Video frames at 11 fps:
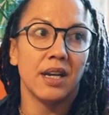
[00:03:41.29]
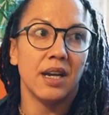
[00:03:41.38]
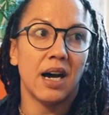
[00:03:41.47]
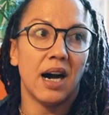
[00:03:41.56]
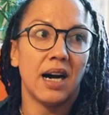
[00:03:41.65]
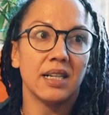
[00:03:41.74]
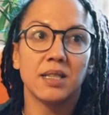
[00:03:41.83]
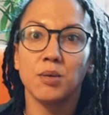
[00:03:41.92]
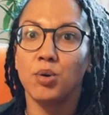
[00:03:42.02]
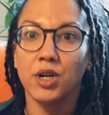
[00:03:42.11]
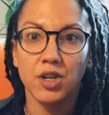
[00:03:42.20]
not
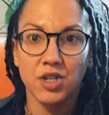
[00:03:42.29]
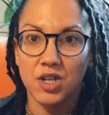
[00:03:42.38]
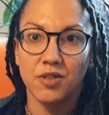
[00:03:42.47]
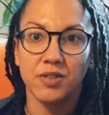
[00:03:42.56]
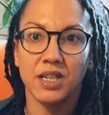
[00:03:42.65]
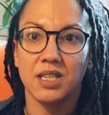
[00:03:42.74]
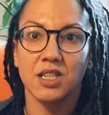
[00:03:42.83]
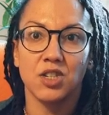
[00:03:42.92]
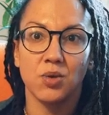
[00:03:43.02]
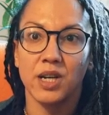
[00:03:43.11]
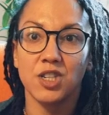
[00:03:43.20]
to put yourself in a
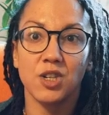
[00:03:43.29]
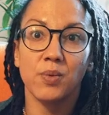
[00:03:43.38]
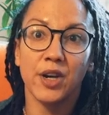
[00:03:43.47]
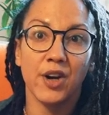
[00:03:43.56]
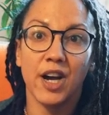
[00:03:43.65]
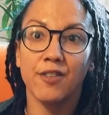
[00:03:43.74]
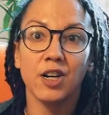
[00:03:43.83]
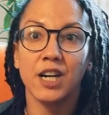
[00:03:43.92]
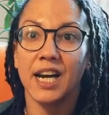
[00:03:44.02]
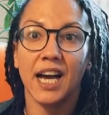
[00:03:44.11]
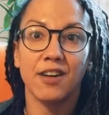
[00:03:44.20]
situation where you're ever
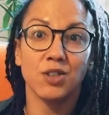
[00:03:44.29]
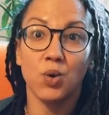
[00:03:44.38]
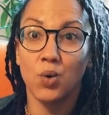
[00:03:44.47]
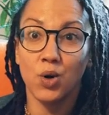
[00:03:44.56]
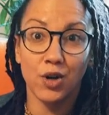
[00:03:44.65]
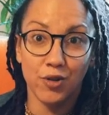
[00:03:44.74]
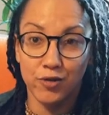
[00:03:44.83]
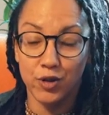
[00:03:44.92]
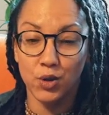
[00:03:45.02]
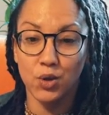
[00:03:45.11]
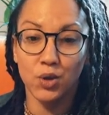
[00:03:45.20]
going to have to order
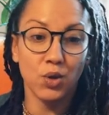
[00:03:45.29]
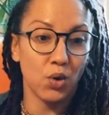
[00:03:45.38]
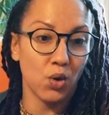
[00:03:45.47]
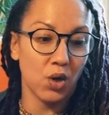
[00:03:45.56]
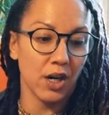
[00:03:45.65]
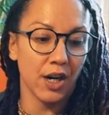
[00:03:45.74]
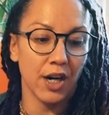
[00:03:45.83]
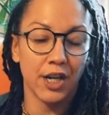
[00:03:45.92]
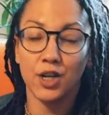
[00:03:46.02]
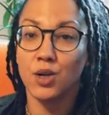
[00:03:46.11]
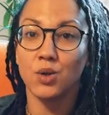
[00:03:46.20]
food or,
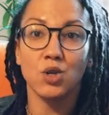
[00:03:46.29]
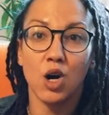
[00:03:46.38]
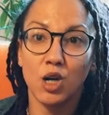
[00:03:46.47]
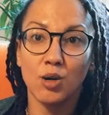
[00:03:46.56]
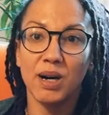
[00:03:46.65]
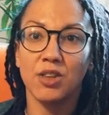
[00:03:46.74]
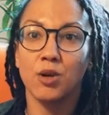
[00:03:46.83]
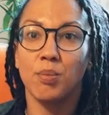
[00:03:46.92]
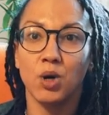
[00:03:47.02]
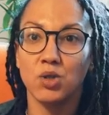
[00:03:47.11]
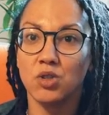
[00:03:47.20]
you know, talk about the
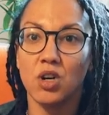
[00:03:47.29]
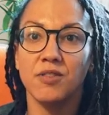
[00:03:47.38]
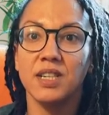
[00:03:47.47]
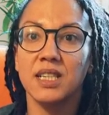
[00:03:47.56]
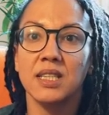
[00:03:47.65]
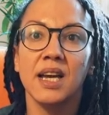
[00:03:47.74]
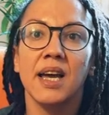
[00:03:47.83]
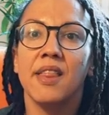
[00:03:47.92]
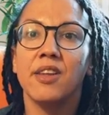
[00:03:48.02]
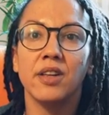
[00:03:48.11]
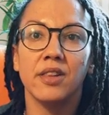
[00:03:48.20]
post office,
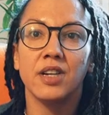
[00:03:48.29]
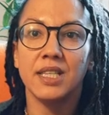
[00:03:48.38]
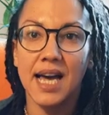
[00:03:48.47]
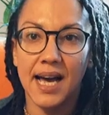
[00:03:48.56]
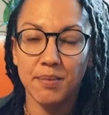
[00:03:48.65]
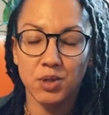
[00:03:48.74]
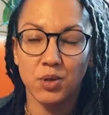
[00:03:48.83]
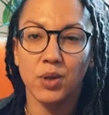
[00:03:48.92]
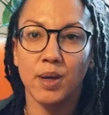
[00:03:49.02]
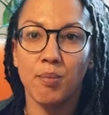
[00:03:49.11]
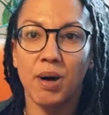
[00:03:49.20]
then there is
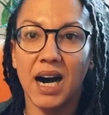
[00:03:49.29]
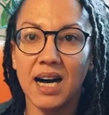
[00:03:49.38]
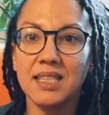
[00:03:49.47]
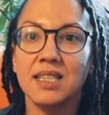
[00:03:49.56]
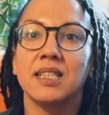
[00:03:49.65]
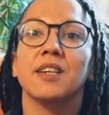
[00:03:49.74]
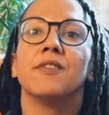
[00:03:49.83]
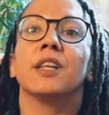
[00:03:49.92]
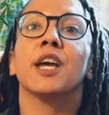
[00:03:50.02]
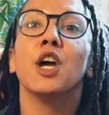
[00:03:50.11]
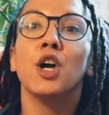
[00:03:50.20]
absolutely
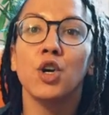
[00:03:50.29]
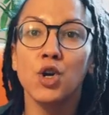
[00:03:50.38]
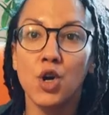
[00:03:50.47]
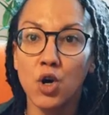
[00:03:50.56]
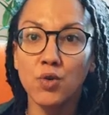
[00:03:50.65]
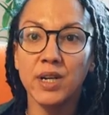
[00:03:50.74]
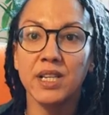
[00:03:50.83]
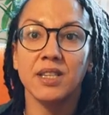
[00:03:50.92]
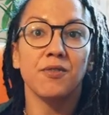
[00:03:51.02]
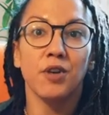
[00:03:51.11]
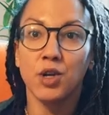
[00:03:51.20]
positively no
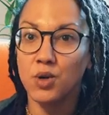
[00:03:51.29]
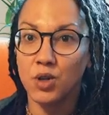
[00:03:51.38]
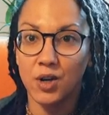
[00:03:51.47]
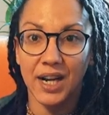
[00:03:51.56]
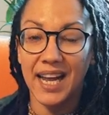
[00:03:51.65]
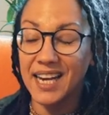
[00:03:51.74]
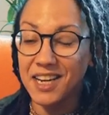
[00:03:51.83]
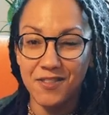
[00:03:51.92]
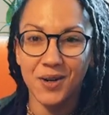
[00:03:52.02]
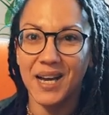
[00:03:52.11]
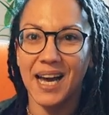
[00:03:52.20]
reason for you to learn any
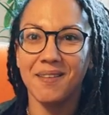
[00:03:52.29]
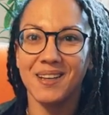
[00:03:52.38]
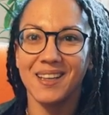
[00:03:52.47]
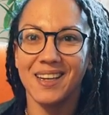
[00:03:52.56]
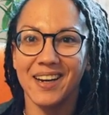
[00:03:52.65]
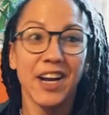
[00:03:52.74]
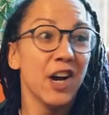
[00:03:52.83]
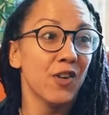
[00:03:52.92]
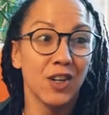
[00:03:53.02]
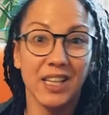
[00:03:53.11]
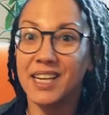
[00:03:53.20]
vocabulary
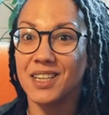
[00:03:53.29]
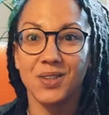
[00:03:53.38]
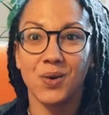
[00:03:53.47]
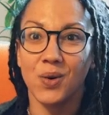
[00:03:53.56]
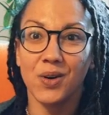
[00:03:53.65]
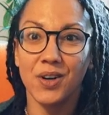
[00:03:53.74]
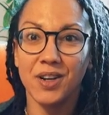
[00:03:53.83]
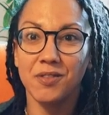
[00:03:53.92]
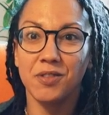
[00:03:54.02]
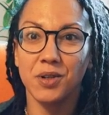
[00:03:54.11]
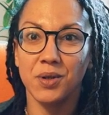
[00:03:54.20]
related to
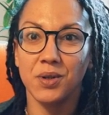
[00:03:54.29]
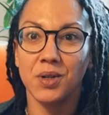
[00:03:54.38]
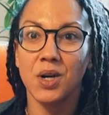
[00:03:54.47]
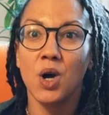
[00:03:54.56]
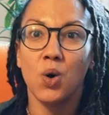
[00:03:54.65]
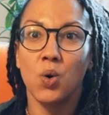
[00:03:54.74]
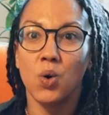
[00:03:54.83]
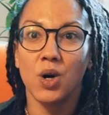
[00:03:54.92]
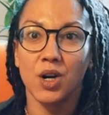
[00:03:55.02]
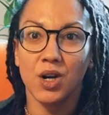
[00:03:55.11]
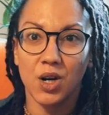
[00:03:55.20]
ordering food
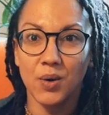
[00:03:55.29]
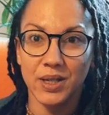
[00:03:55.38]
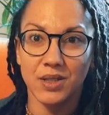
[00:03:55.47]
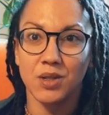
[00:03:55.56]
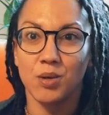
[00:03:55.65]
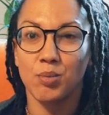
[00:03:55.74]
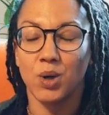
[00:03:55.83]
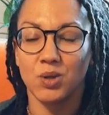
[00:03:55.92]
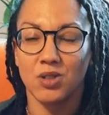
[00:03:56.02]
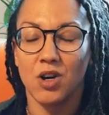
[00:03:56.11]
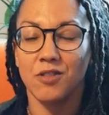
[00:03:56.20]
or going to the
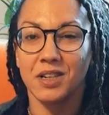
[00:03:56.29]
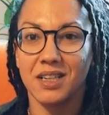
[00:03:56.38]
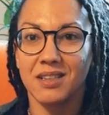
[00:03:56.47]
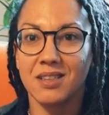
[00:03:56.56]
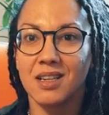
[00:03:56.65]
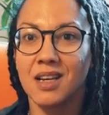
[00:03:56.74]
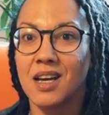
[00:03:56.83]
post office.